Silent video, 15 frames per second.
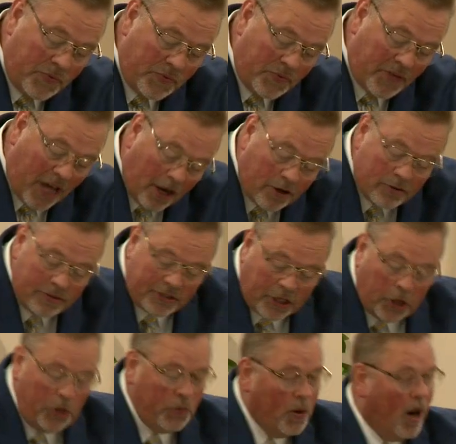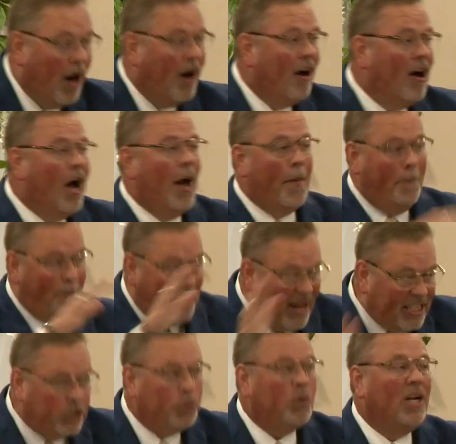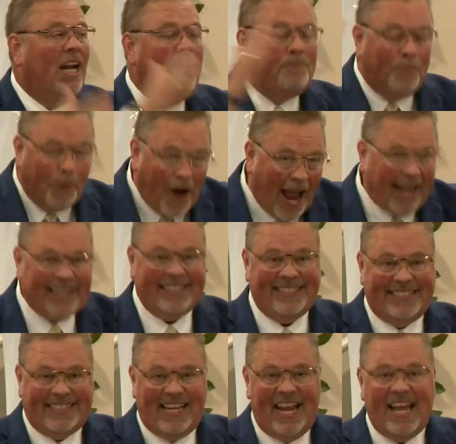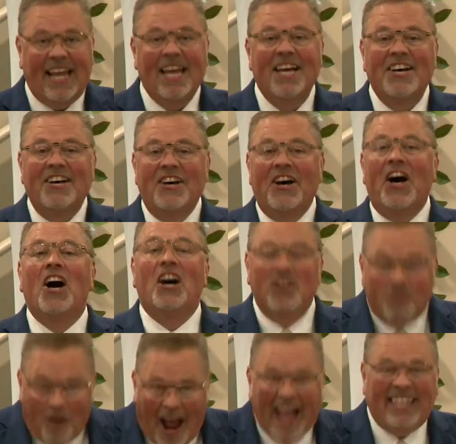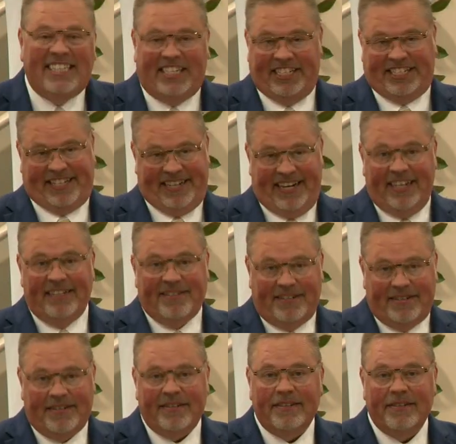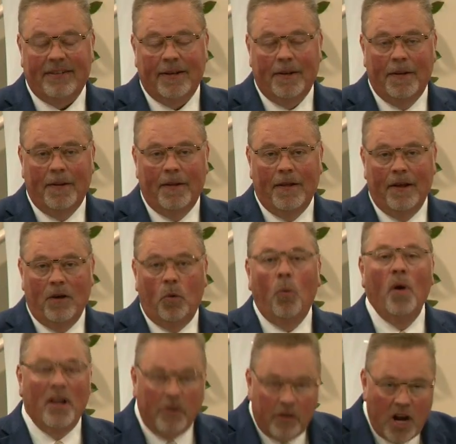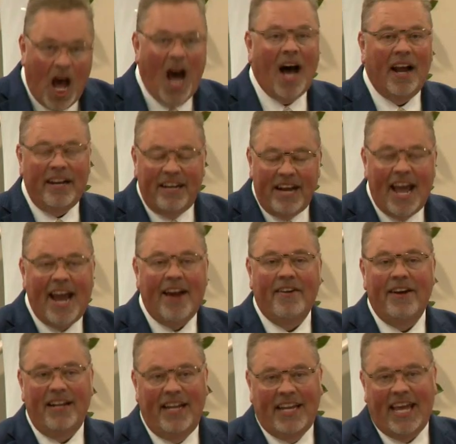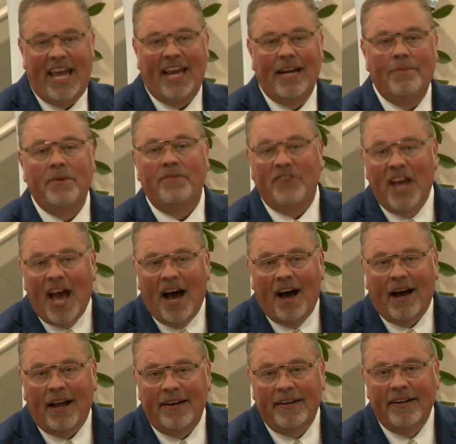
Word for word: those who are habitually practicing unrighteousness will not inherit the kingdom of God.